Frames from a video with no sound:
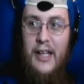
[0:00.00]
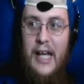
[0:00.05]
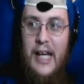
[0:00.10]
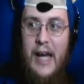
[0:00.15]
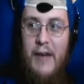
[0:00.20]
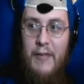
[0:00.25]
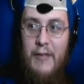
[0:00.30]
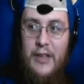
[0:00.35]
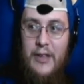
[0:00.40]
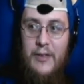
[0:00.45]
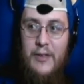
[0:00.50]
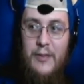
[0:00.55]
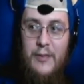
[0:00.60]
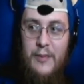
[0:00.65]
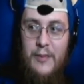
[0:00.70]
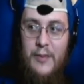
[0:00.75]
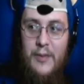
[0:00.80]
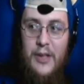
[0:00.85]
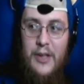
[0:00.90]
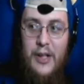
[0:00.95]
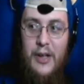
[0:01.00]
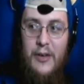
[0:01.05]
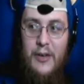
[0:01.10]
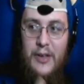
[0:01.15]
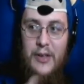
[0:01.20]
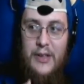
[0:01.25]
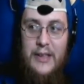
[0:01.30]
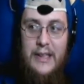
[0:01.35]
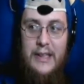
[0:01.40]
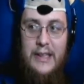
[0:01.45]
having to, you know,
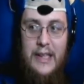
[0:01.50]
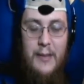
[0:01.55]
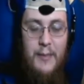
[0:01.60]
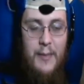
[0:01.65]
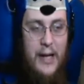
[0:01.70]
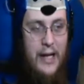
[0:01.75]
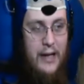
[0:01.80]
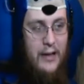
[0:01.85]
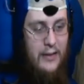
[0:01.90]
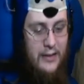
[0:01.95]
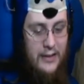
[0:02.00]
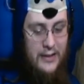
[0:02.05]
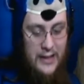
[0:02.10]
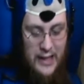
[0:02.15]
use the D-pad all the